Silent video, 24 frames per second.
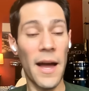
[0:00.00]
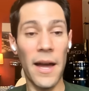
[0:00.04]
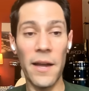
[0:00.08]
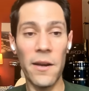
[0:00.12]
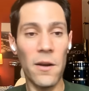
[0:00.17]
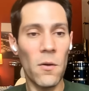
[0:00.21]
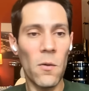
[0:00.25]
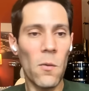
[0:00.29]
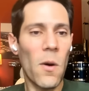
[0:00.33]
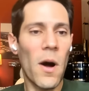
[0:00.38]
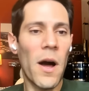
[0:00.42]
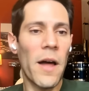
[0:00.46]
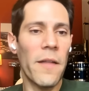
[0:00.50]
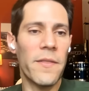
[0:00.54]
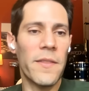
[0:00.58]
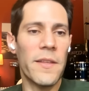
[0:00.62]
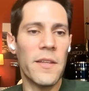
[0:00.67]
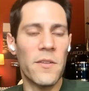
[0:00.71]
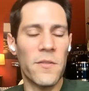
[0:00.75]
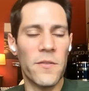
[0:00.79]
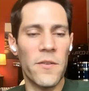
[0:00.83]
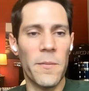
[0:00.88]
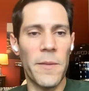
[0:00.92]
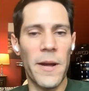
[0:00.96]
I don't want
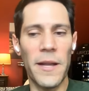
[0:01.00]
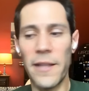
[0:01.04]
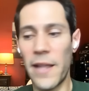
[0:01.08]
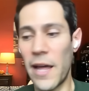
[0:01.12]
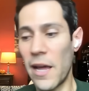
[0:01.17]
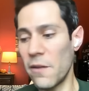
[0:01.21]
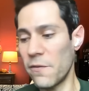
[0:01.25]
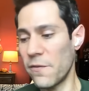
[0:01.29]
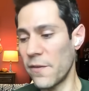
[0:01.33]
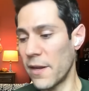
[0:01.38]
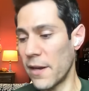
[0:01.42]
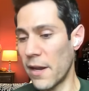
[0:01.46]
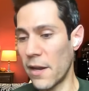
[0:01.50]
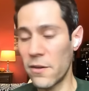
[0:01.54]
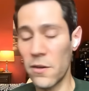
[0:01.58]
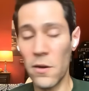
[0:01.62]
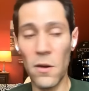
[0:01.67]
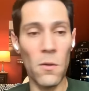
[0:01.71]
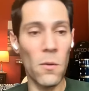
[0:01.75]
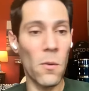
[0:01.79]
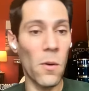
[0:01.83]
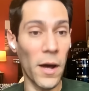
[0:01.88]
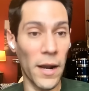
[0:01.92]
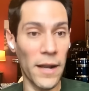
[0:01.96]
this for my life, and I
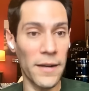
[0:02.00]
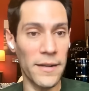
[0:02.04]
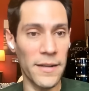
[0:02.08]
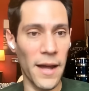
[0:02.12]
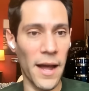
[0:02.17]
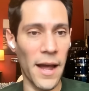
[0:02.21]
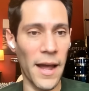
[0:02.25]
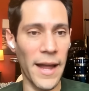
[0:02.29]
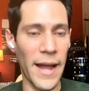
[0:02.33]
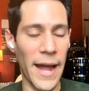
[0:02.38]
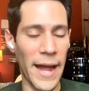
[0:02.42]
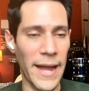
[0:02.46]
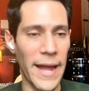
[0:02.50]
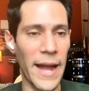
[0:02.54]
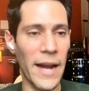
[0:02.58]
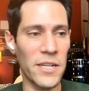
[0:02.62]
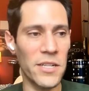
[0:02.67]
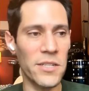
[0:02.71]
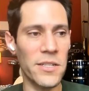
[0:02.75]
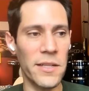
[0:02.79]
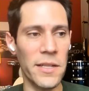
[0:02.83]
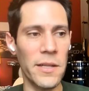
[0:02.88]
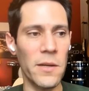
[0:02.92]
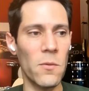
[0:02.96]
don't want to die. I
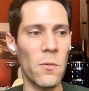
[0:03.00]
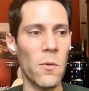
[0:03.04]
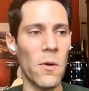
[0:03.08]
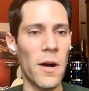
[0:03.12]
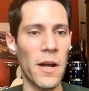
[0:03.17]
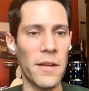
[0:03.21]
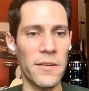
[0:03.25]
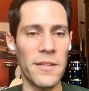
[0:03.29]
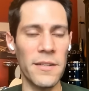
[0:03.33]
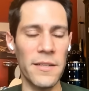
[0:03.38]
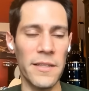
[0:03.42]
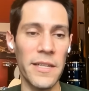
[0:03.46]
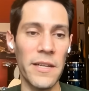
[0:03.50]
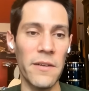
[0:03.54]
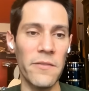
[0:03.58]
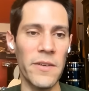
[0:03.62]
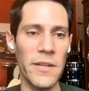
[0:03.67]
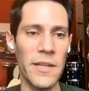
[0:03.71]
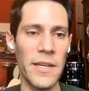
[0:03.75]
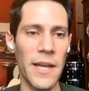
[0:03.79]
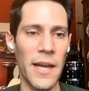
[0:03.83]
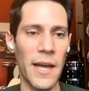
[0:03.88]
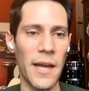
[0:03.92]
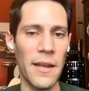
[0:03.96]
actually want to
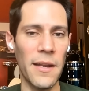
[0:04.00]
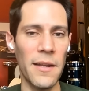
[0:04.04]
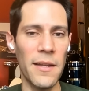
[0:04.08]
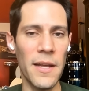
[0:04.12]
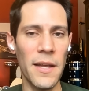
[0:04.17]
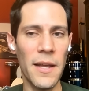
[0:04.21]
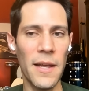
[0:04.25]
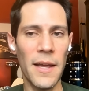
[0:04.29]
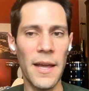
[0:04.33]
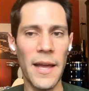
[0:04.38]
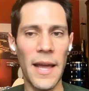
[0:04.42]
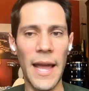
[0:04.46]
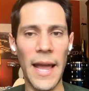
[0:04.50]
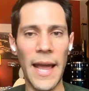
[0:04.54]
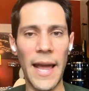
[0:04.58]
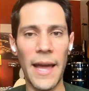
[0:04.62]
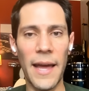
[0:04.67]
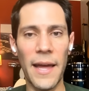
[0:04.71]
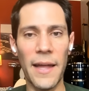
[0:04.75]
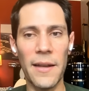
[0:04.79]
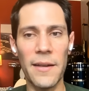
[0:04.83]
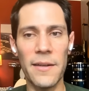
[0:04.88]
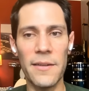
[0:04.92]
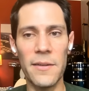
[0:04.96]
live again.
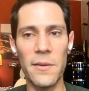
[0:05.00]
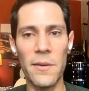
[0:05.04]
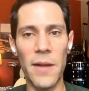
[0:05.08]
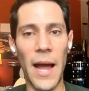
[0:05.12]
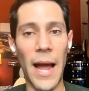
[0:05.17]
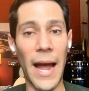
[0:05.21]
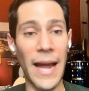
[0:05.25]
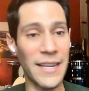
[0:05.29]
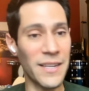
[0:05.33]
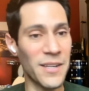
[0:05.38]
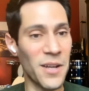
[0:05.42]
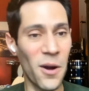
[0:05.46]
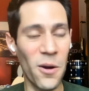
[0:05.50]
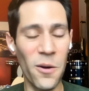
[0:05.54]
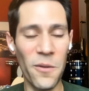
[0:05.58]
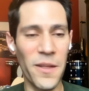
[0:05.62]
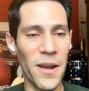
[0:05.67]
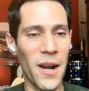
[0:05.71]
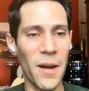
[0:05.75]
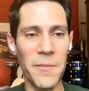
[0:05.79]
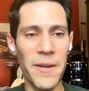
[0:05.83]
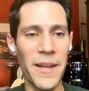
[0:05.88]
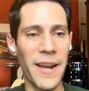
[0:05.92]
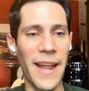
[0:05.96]
And I
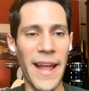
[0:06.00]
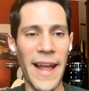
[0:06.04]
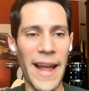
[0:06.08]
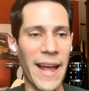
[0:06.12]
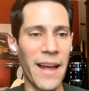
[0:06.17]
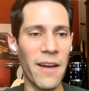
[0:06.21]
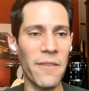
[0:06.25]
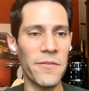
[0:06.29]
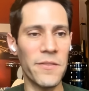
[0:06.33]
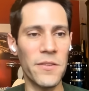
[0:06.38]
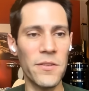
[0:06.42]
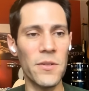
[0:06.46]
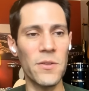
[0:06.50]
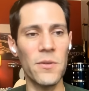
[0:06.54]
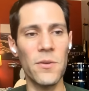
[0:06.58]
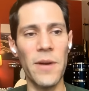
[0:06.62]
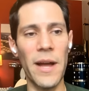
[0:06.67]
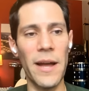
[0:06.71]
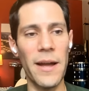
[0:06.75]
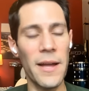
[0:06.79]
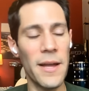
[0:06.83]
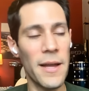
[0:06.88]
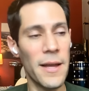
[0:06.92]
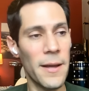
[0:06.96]
know that I'm going to have
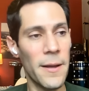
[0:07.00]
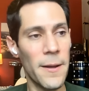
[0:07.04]
to